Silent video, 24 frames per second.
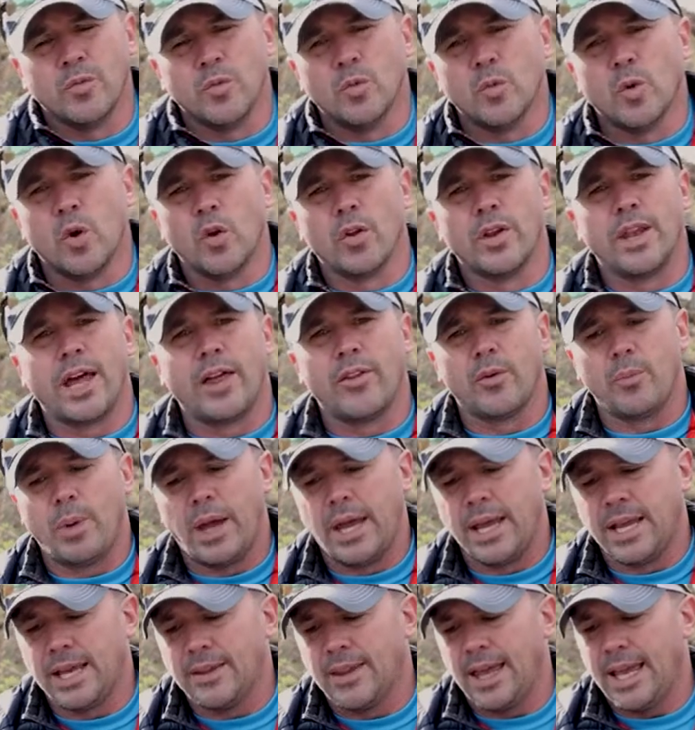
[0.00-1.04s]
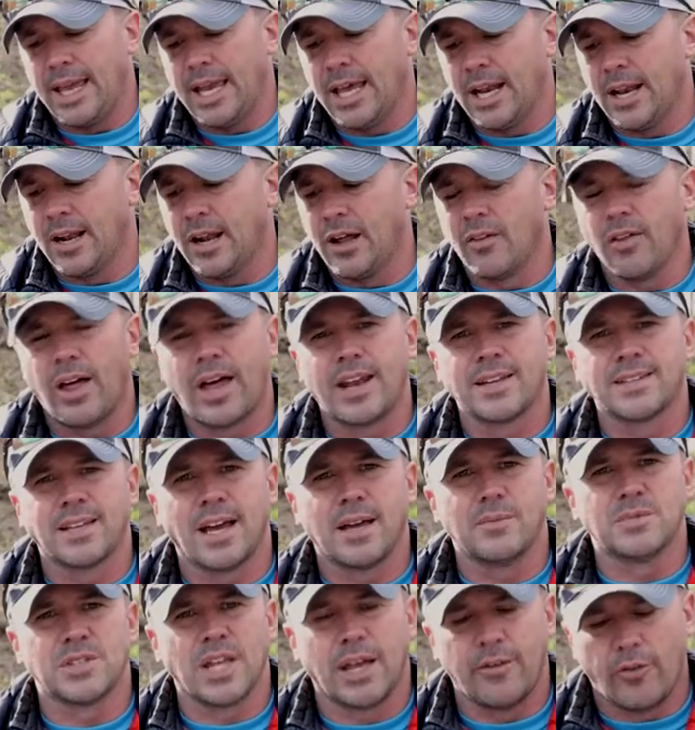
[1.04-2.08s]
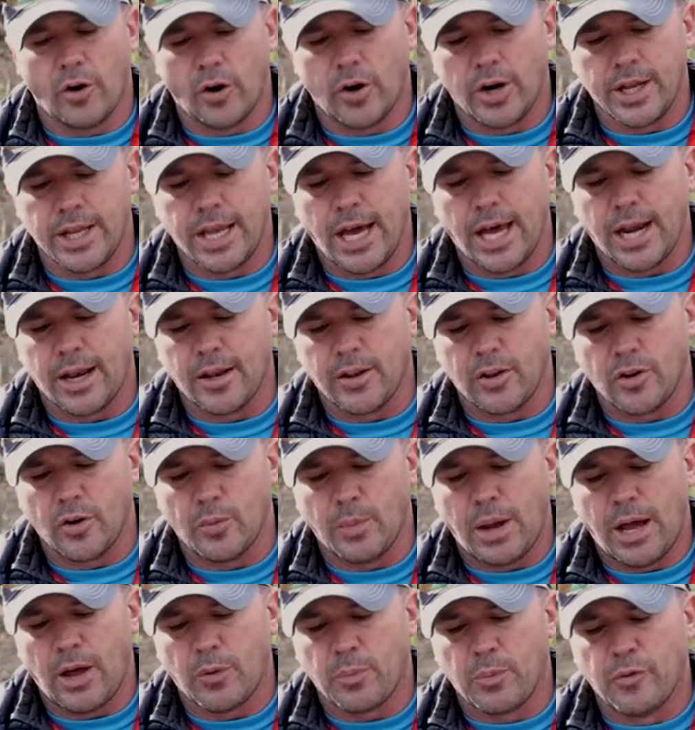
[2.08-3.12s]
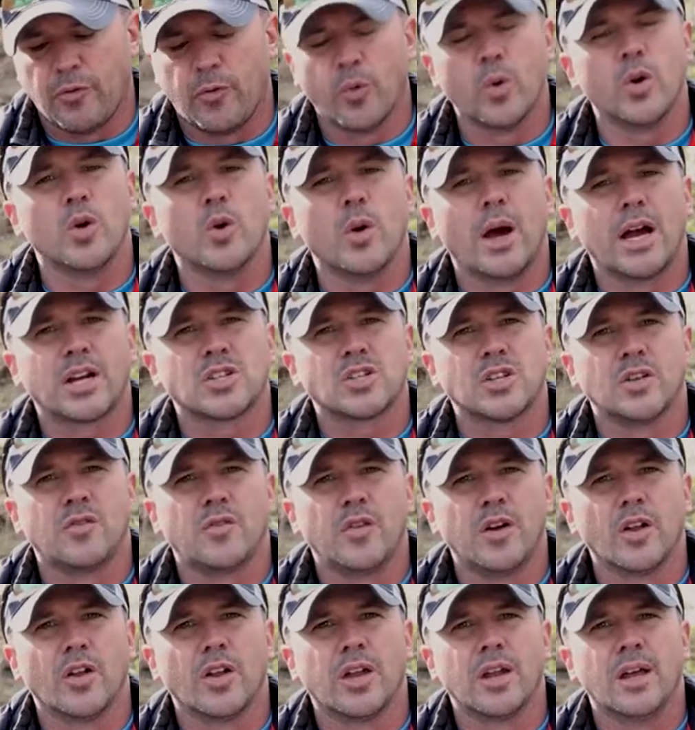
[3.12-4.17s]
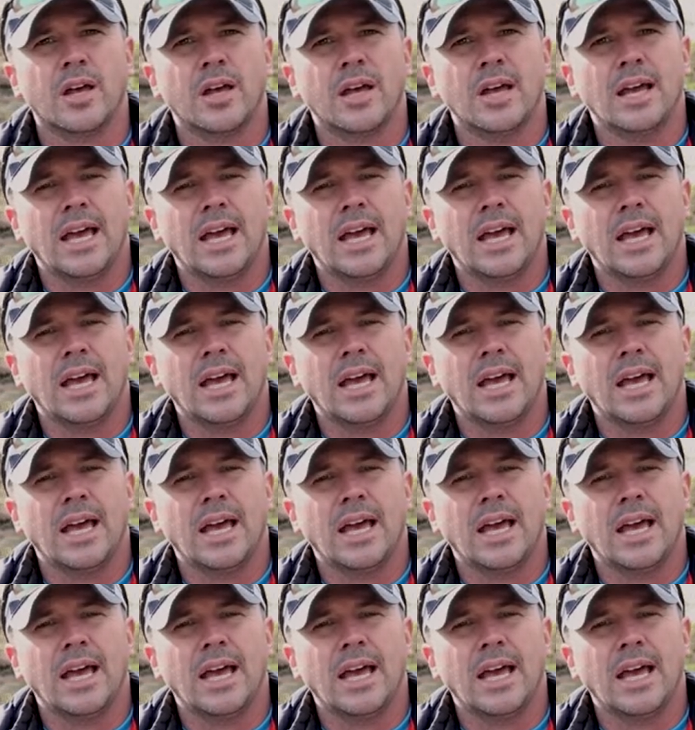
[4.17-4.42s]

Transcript: rolling down the bank and they hit it a lot of times they've already got it in their mouth before you actually feel it